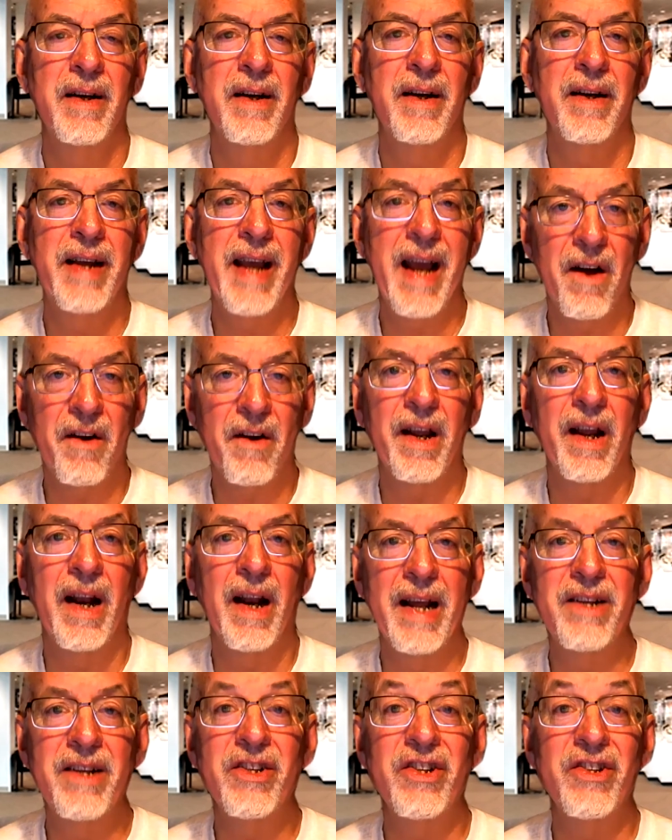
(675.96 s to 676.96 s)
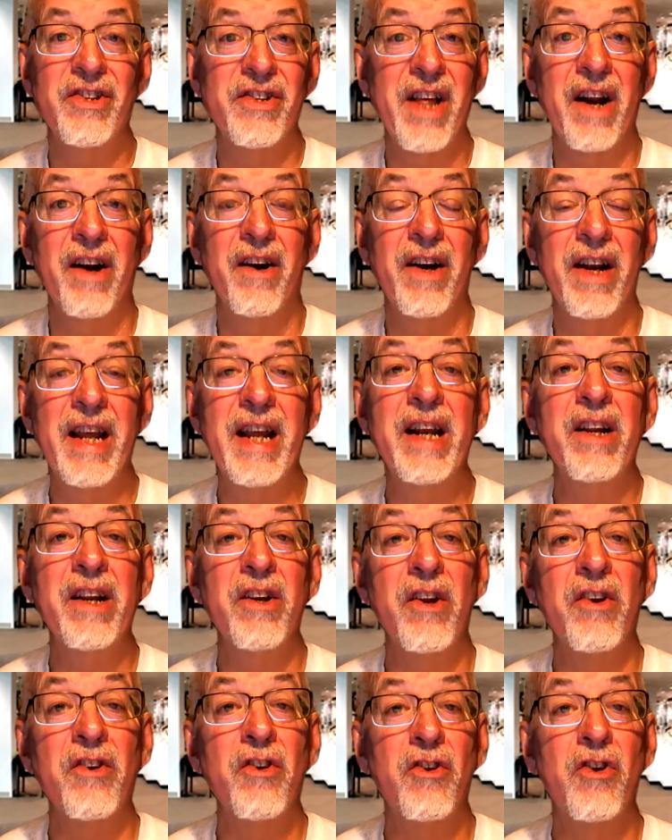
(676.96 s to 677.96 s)
calculations that are needed
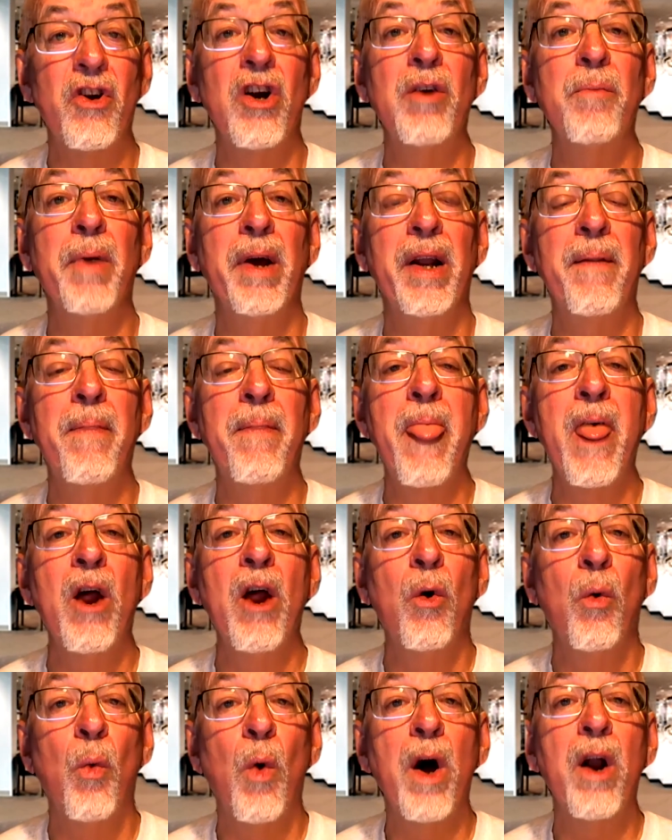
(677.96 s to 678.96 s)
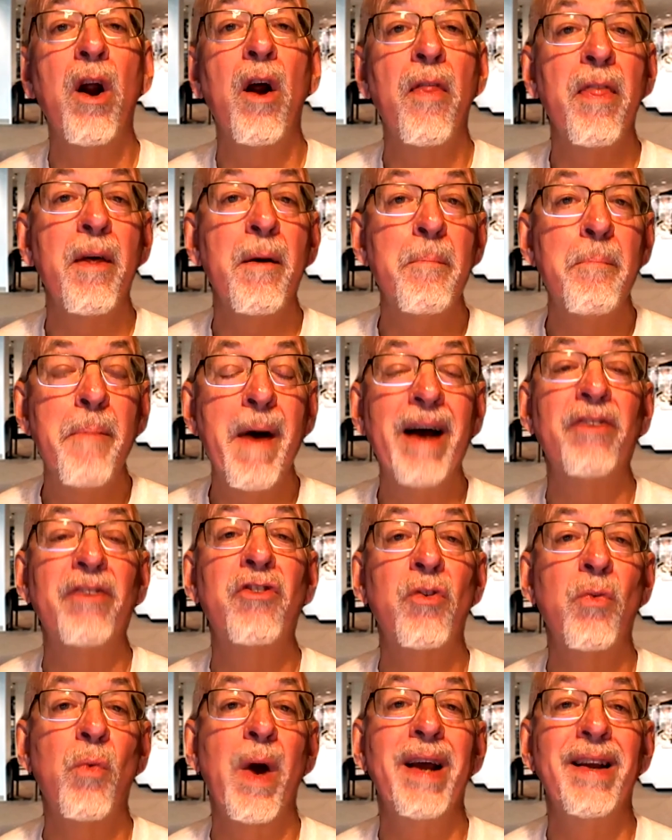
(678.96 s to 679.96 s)
to determine what are the
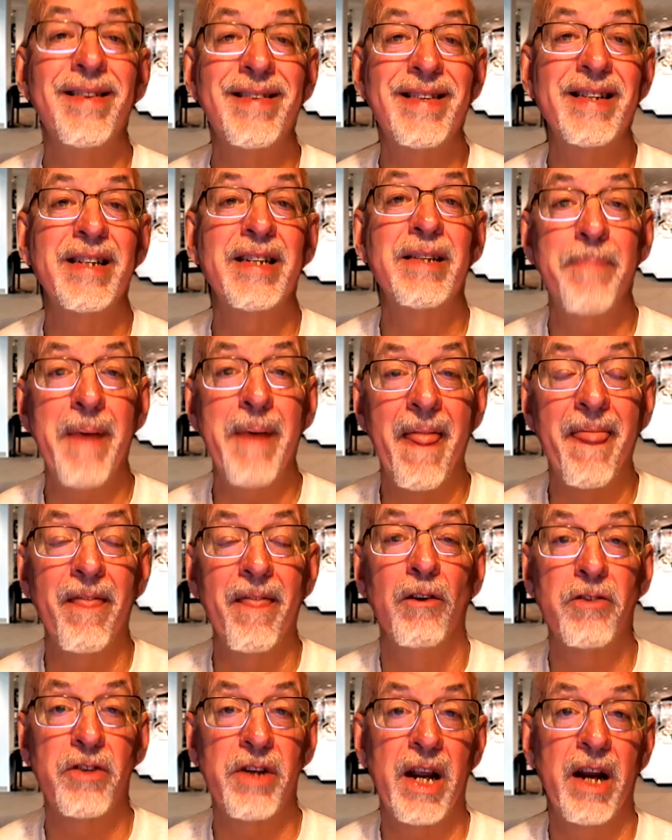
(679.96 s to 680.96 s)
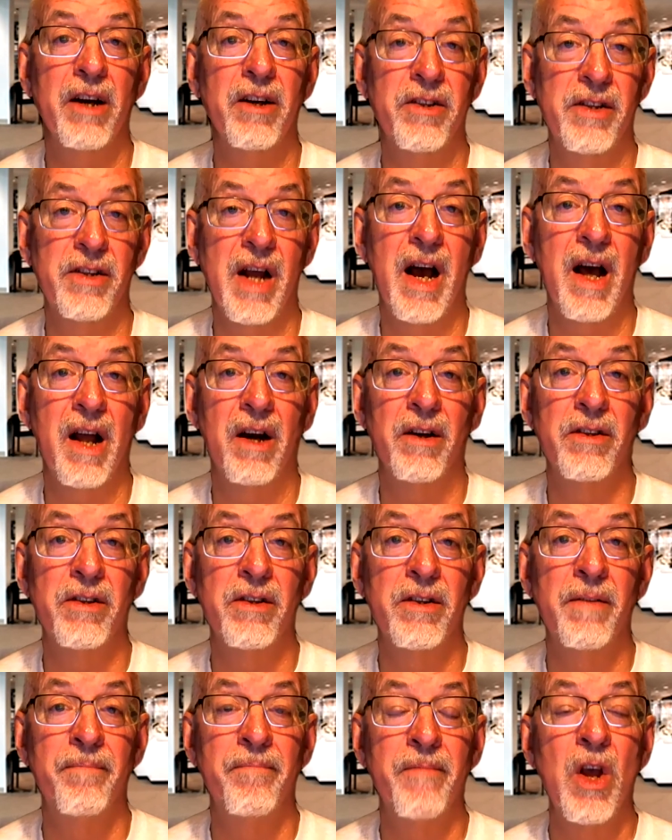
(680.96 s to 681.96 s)
best ways to spend those scarce
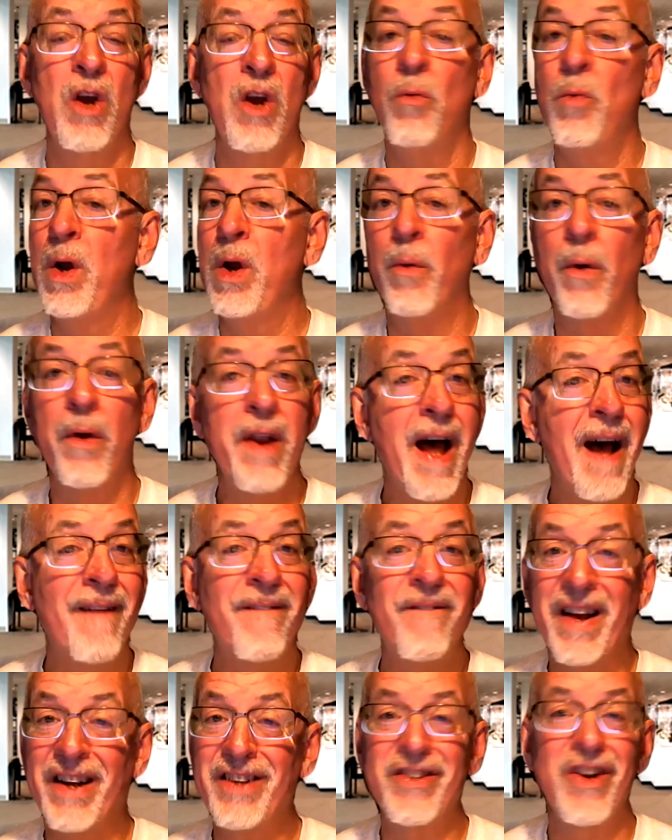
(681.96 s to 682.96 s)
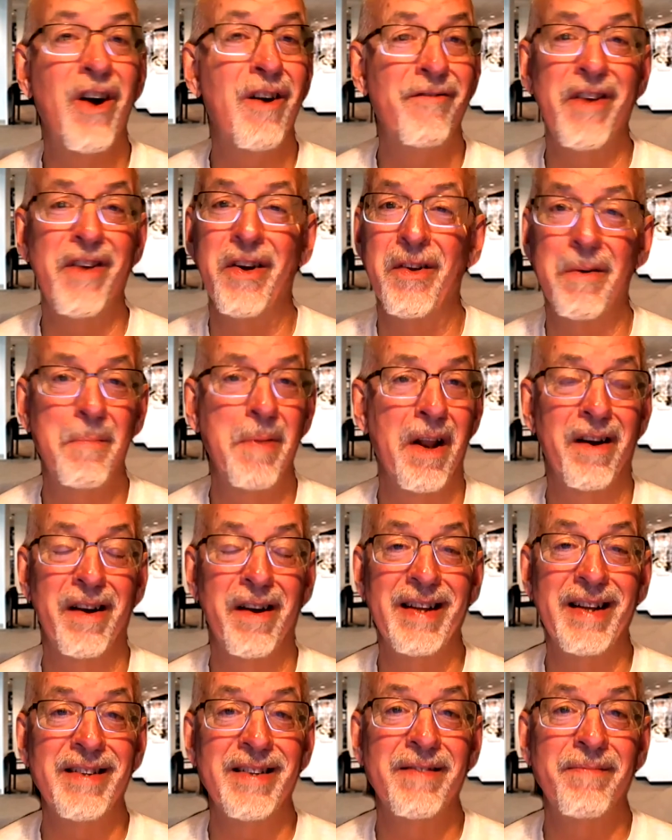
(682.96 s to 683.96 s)
dollars. We will not fix all
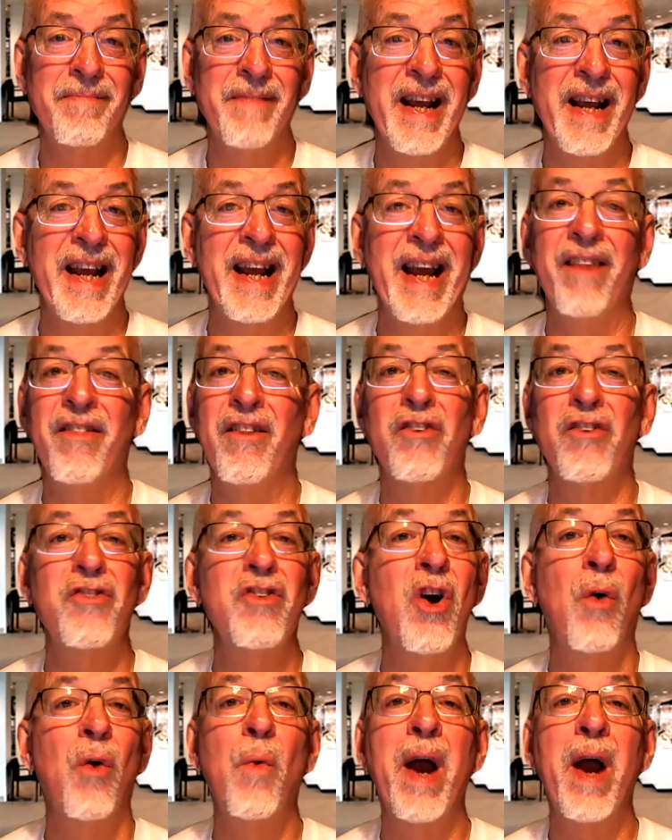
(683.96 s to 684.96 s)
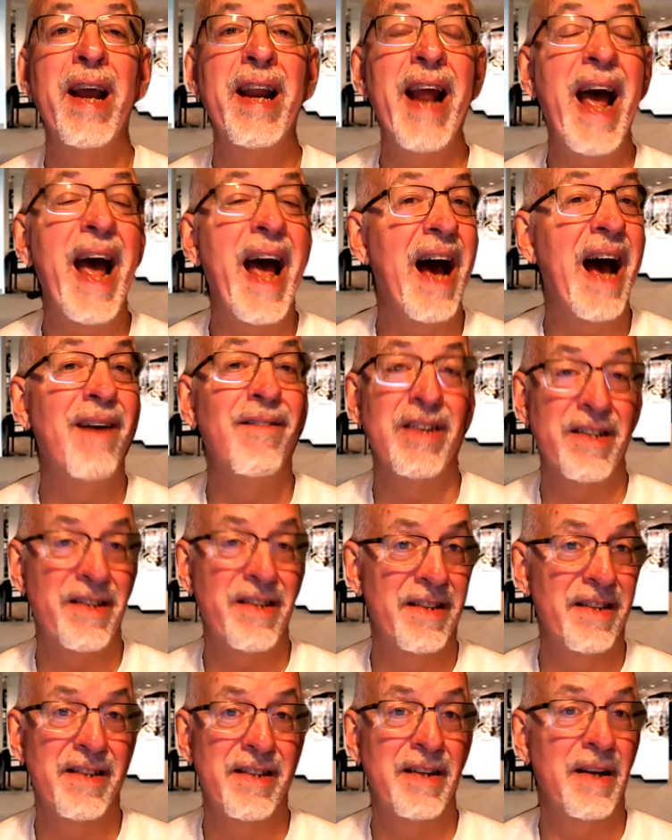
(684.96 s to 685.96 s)
vulnerabilities, and there's no way to have a
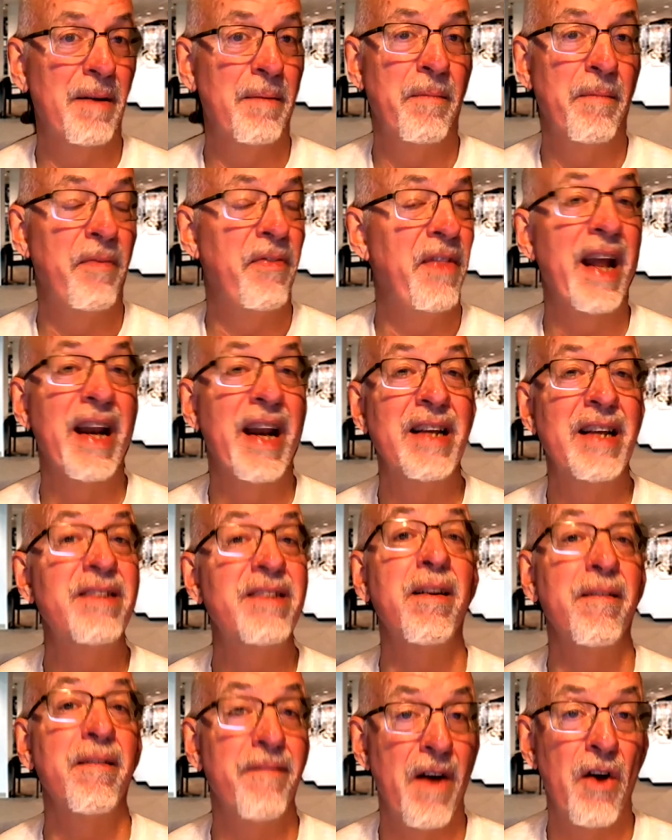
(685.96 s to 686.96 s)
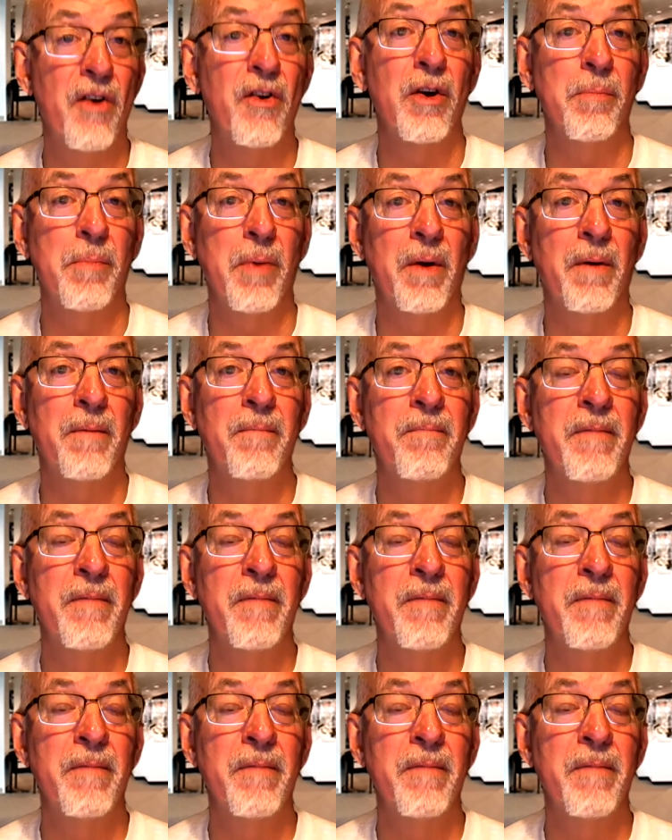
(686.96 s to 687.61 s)
system that isn't vulnerable.